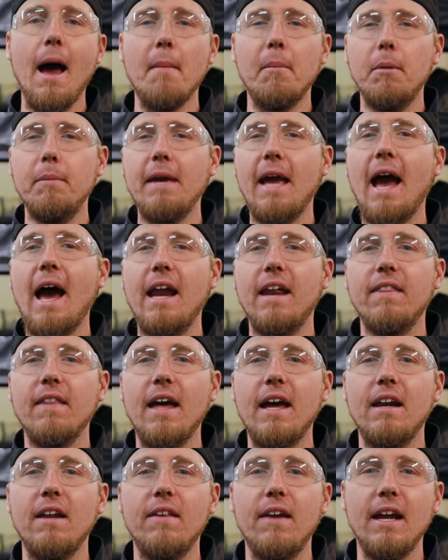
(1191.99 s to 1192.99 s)
I'm going to be adding
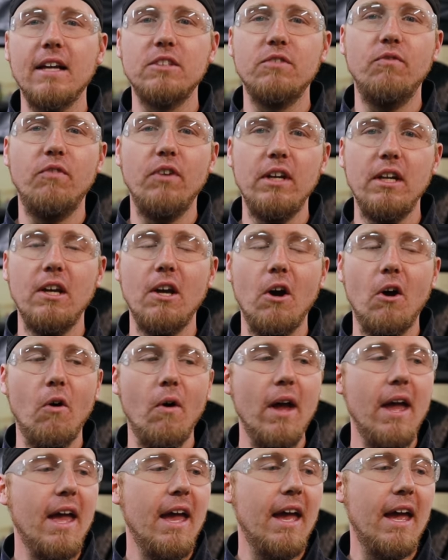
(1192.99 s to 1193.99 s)
that into the next video,